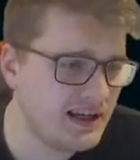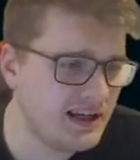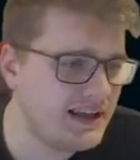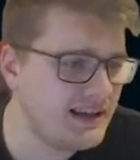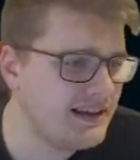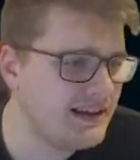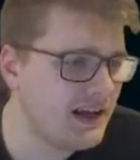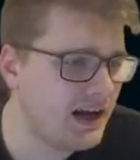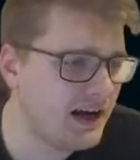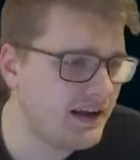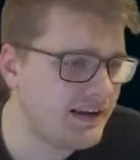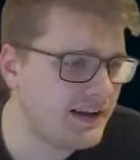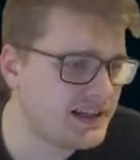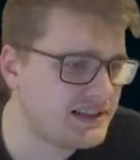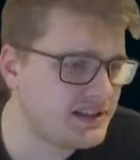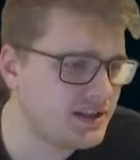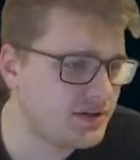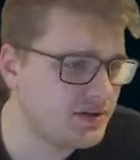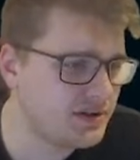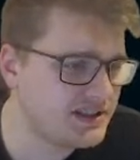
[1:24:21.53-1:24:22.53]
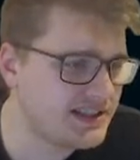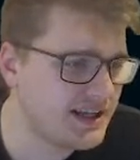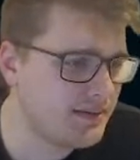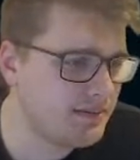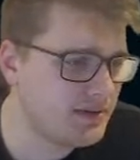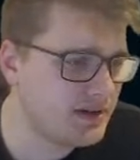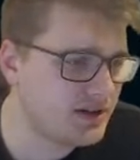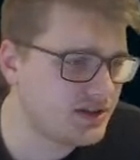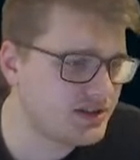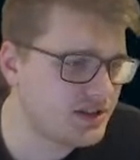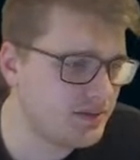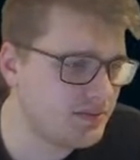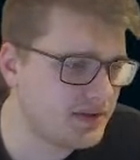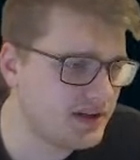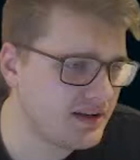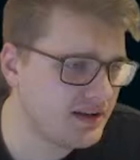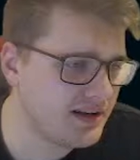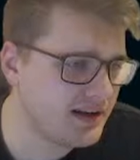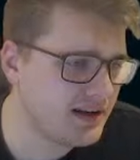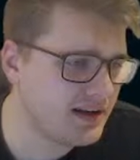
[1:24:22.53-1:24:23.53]
inline execute assembly or
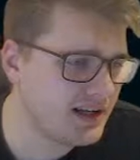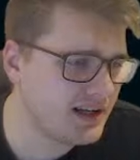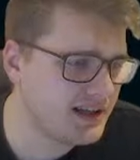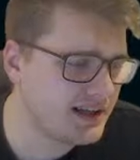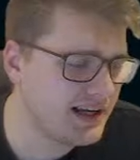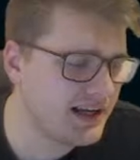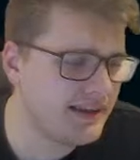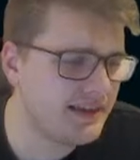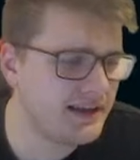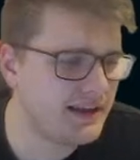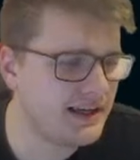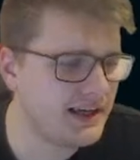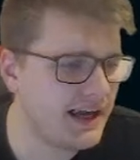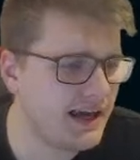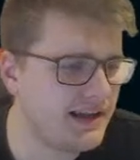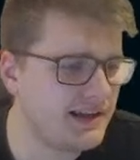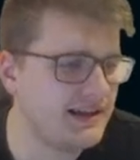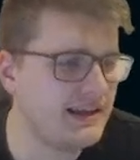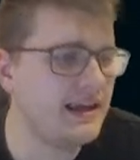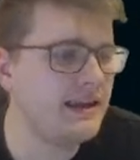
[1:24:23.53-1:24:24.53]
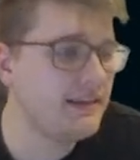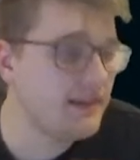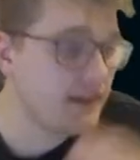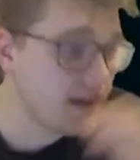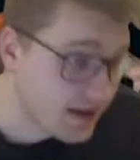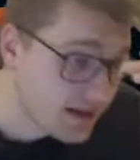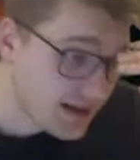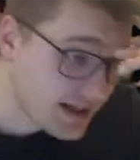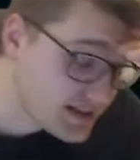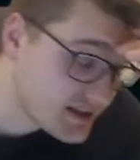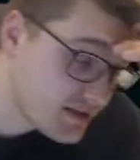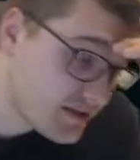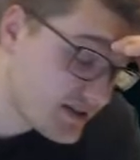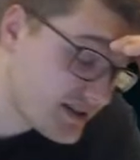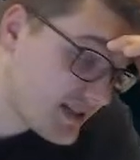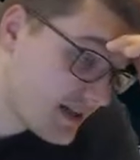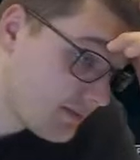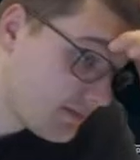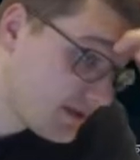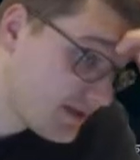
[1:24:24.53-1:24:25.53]
something, alright? I think you had an inline execute
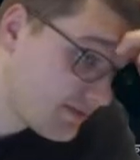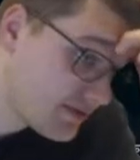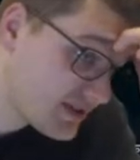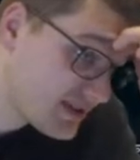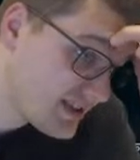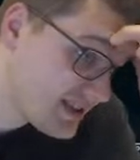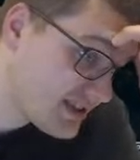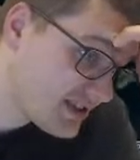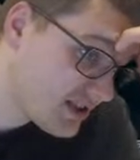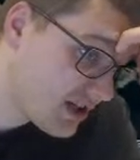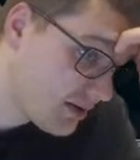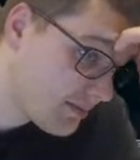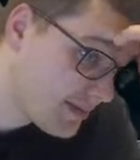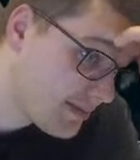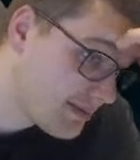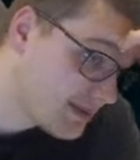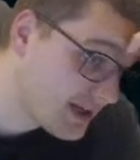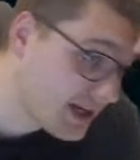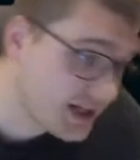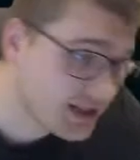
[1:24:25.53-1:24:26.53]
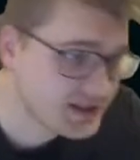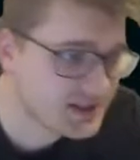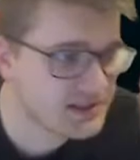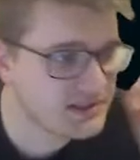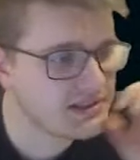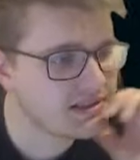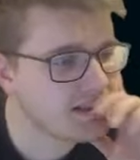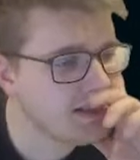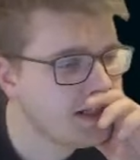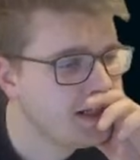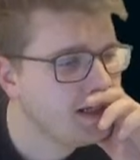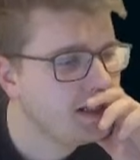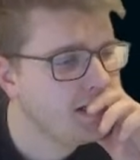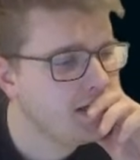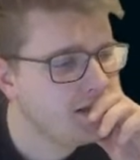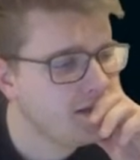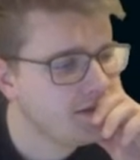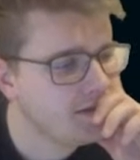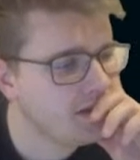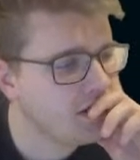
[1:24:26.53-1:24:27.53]
assembly for C# applications.
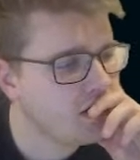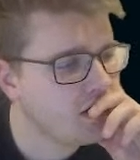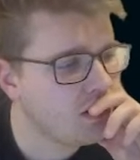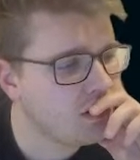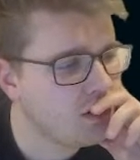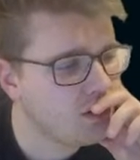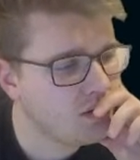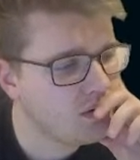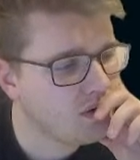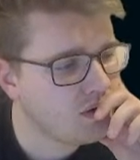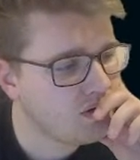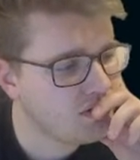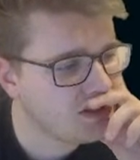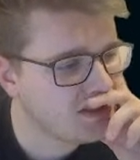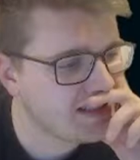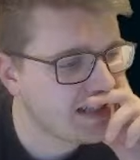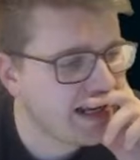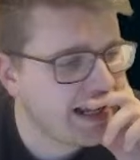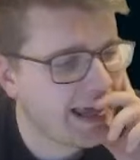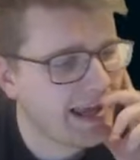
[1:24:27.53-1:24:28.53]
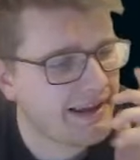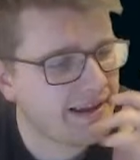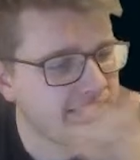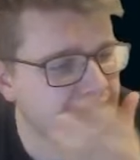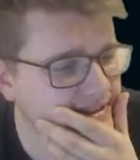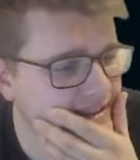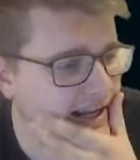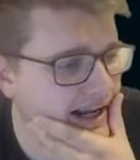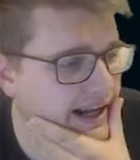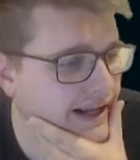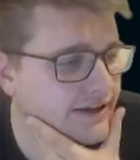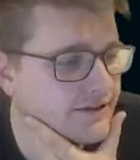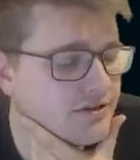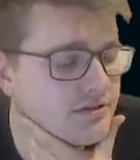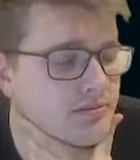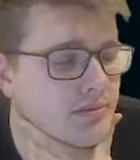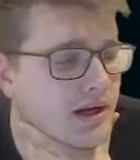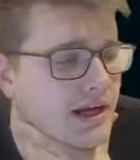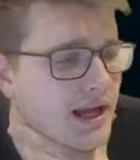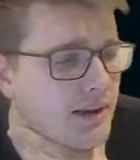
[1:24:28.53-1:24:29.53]
So is that
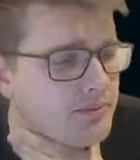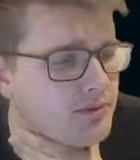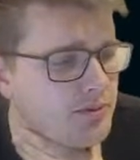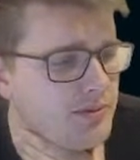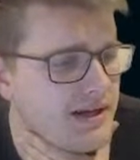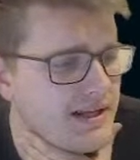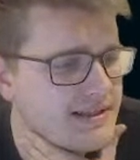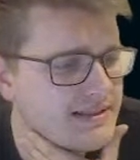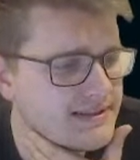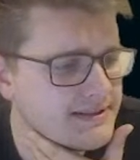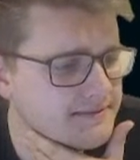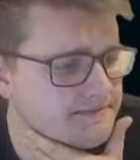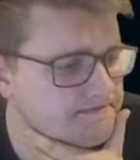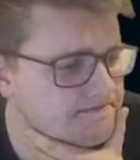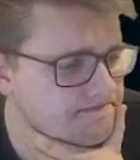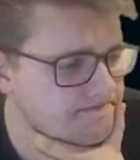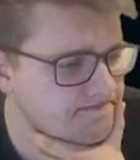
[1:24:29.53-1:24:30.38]
handled by app domains?